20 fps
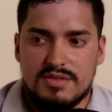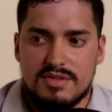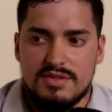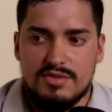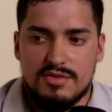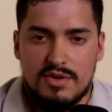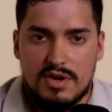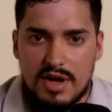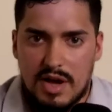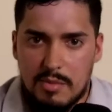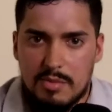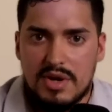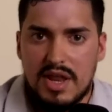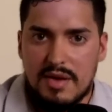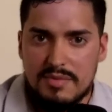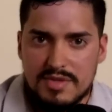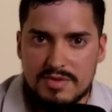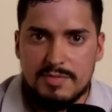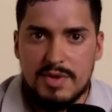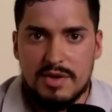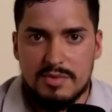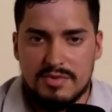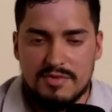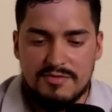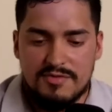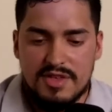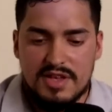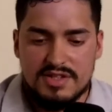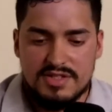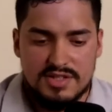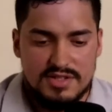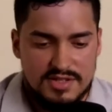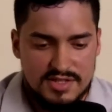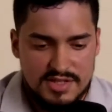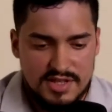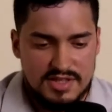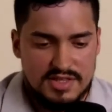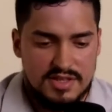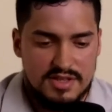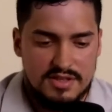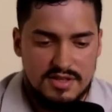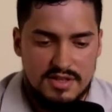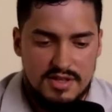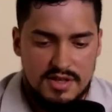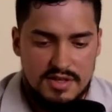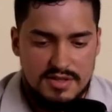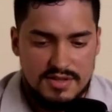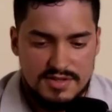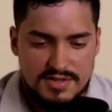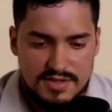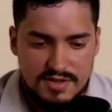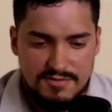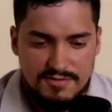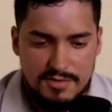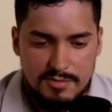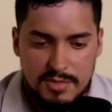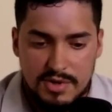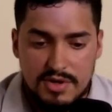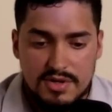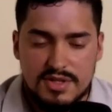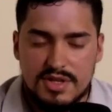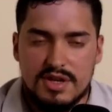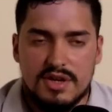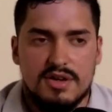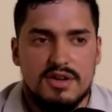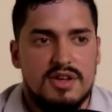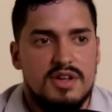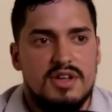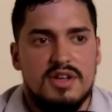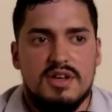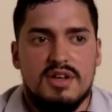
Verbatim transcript: you know, I would have this battle with the flesh, and just like the, the son from earlier,